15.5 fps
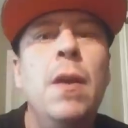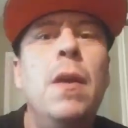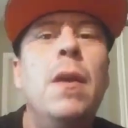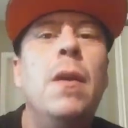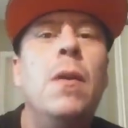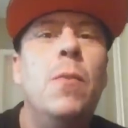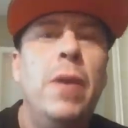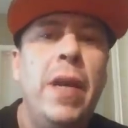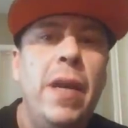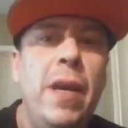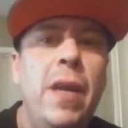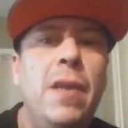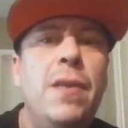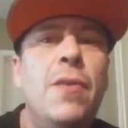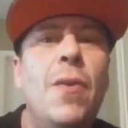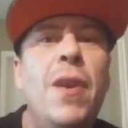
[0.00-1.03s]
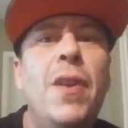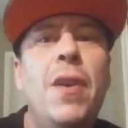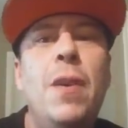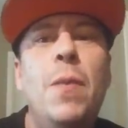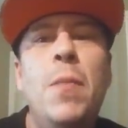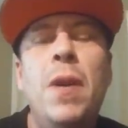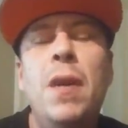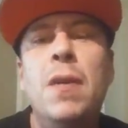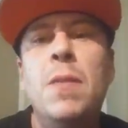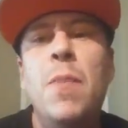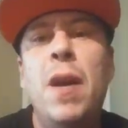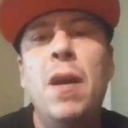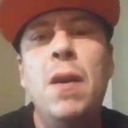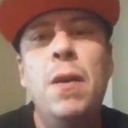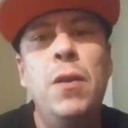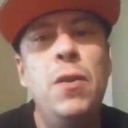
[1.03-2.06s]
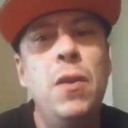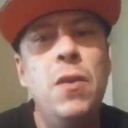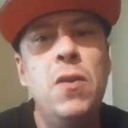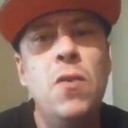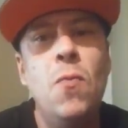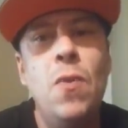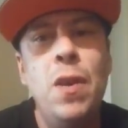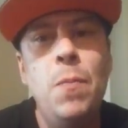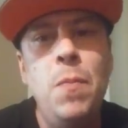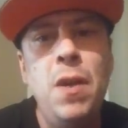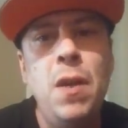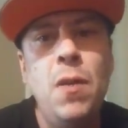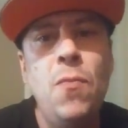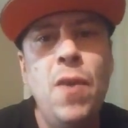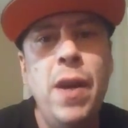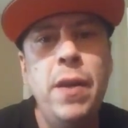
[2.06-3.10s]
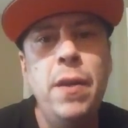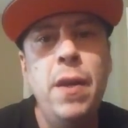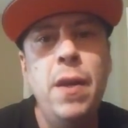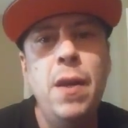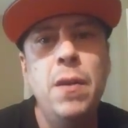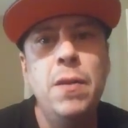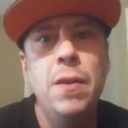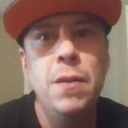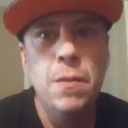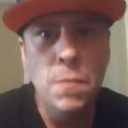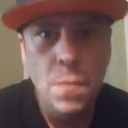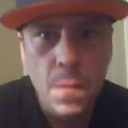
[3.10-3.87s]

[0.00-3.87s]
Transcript: And when they let us straight in, man, that's about 120 men right now, just,